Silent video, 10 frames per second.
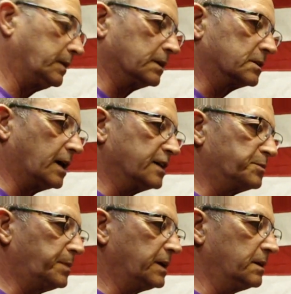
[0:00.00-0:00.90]
It's high
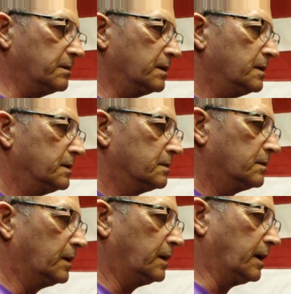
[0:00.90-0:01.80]
speed
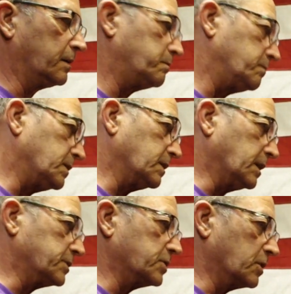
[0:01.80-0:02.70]
at
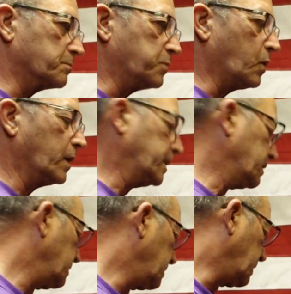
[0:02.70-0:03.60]
a certain
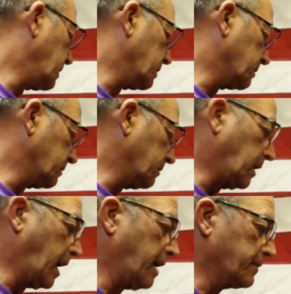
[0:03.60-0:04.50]
point, and
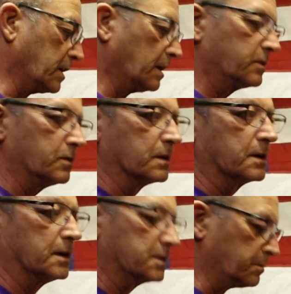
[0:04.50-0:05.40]
I haven't gone through the
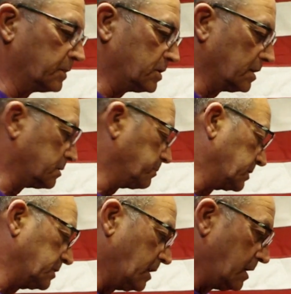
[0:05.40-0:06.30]
custom
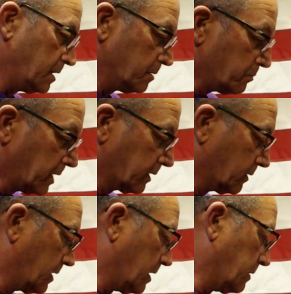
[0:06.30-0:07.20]
adjustments, but
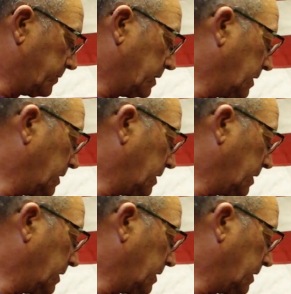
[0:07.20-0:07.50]
they're there if